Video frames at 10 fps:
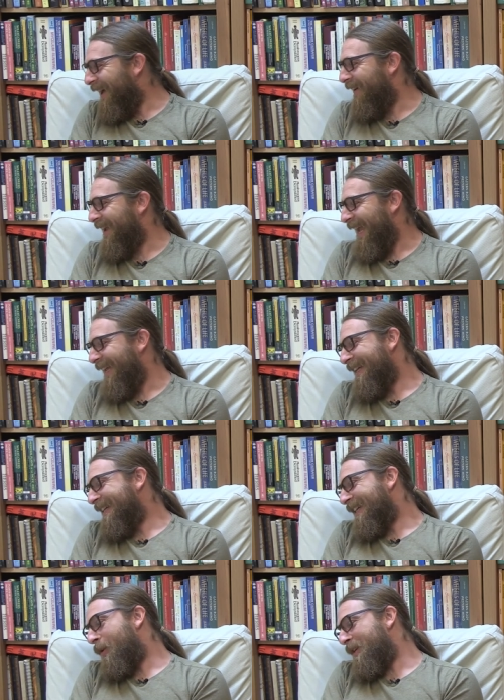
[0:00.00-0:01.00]
Okay,
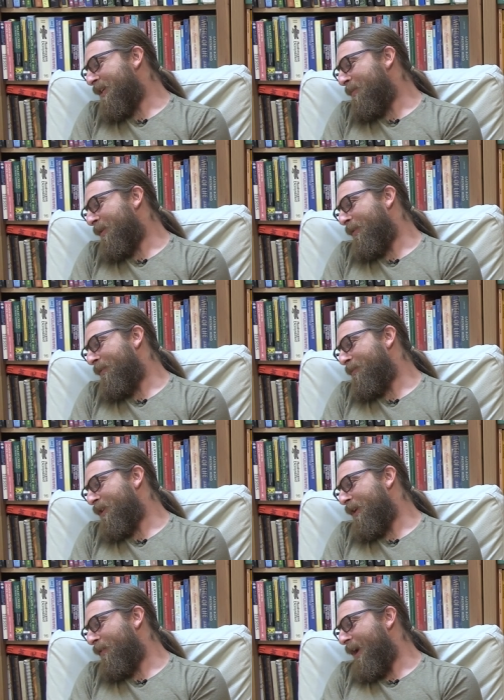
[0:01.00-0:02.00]
question number three from
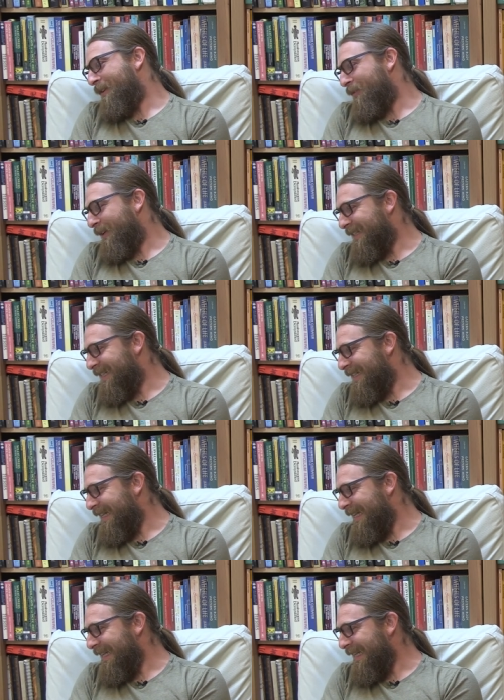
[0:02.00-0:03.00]
Jennifer Hendricks
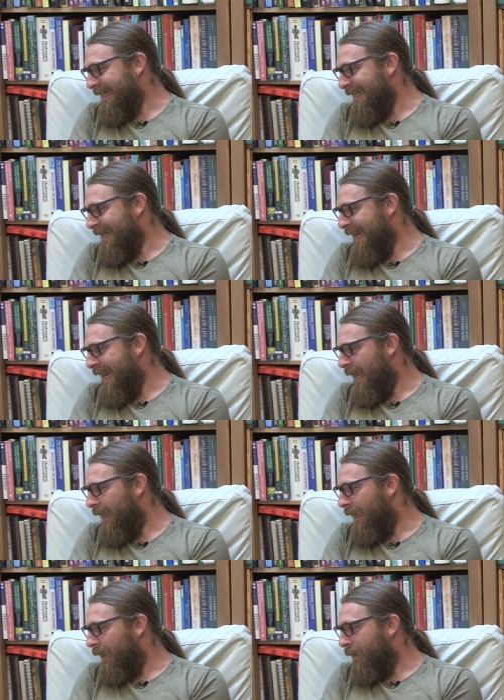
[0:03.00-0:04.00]
in
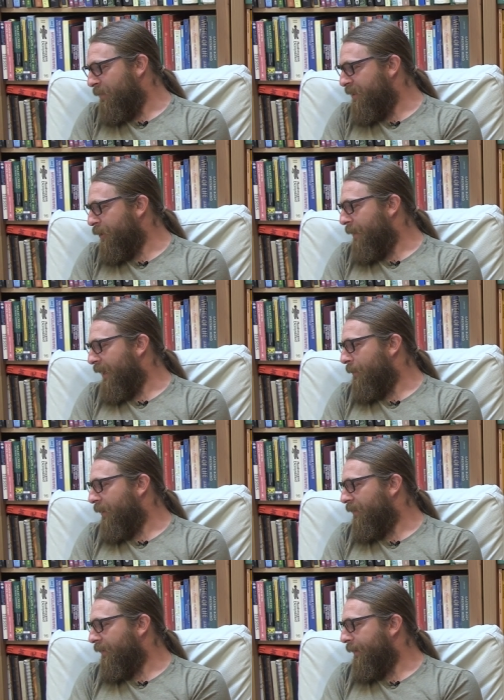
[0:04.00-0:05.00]
Materia Medica
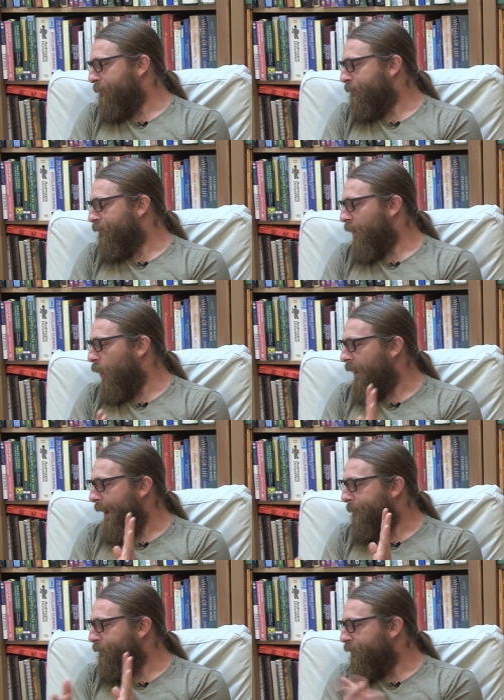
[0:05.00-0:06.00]
Monthly.
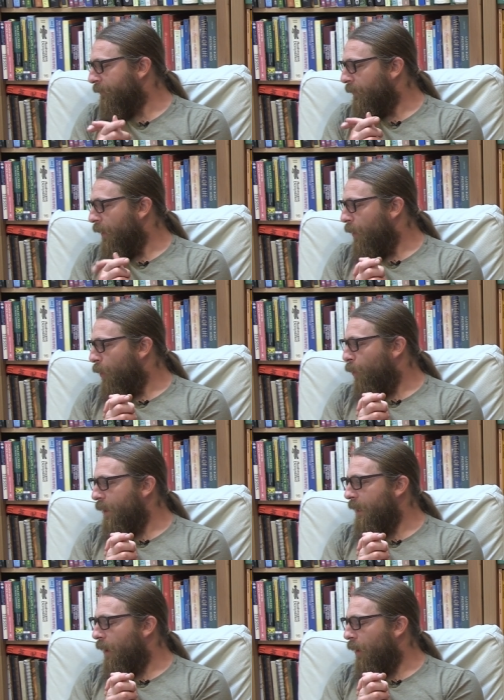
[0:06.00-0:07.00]
Okay,
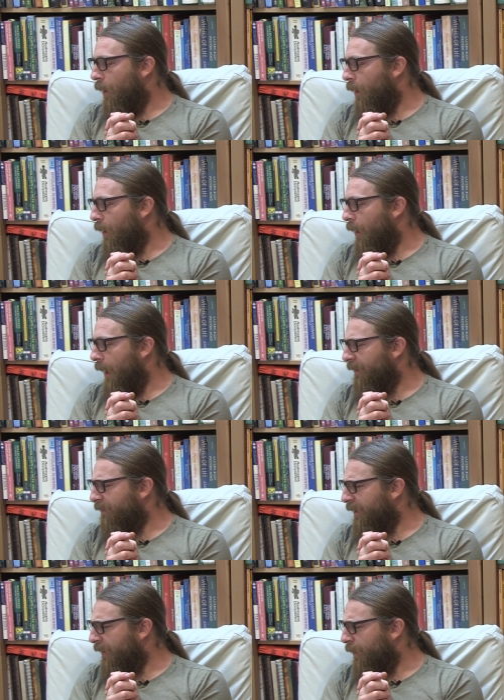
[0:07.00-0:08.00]
we are
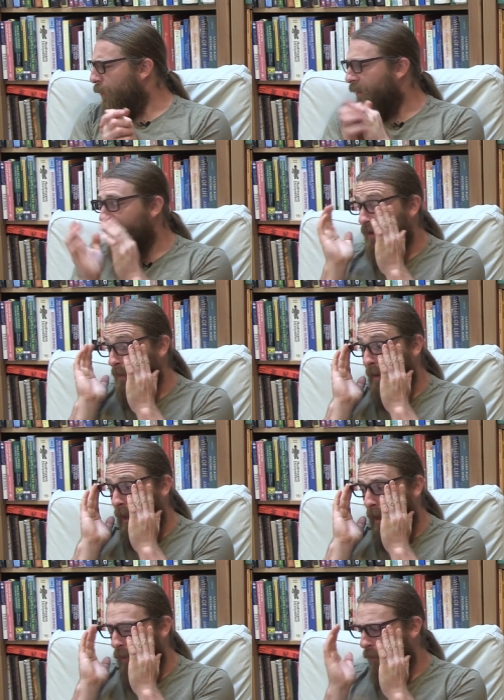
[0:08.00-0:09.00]
asking a question
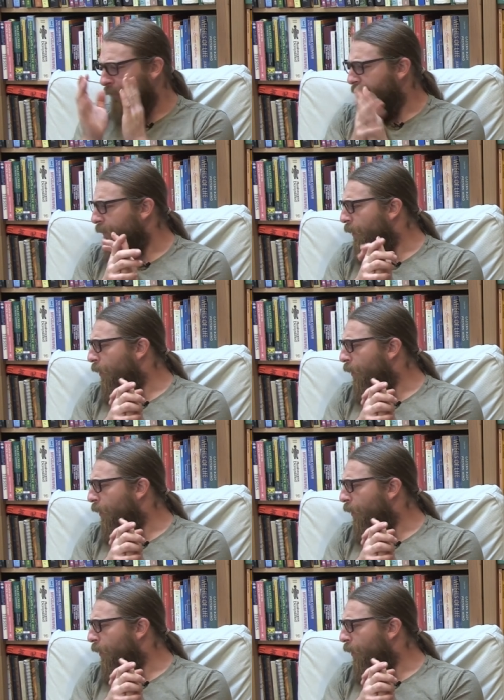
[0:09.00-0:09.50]
about